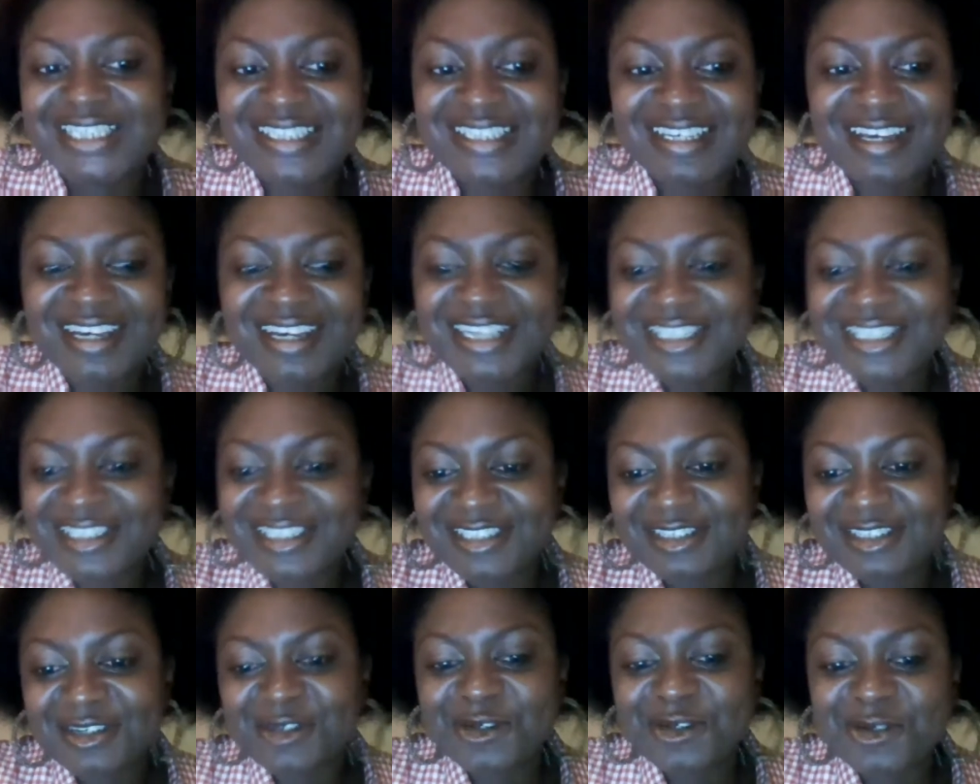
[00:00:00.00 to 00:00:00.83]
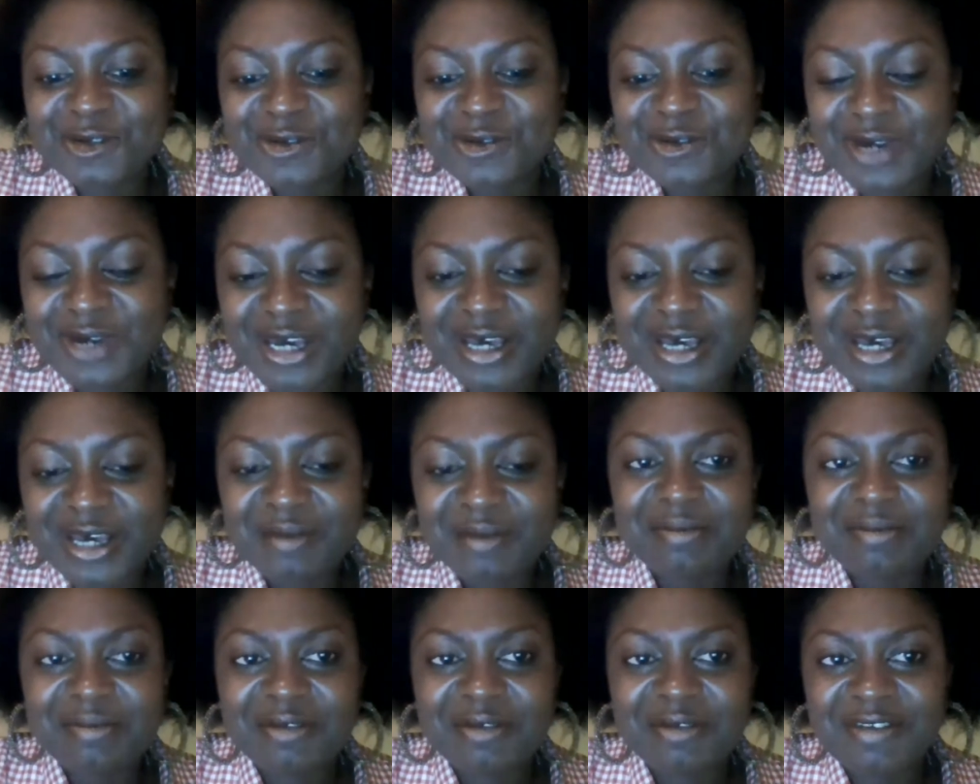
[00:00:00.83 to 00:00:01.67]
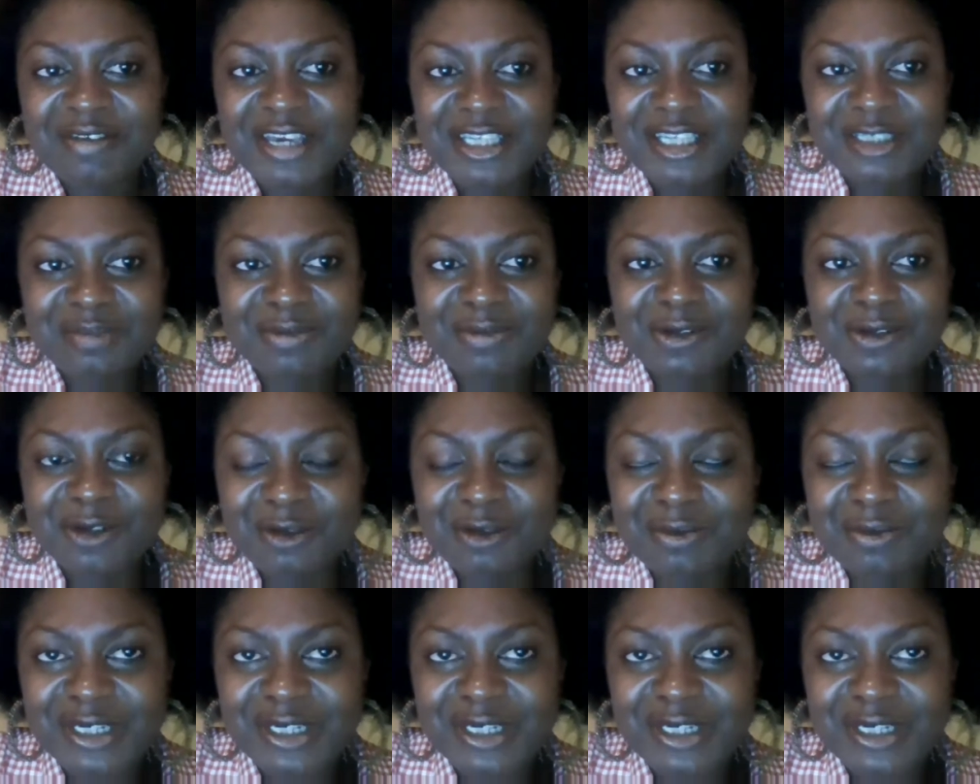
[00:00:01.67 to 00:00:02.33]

site. So my Facebook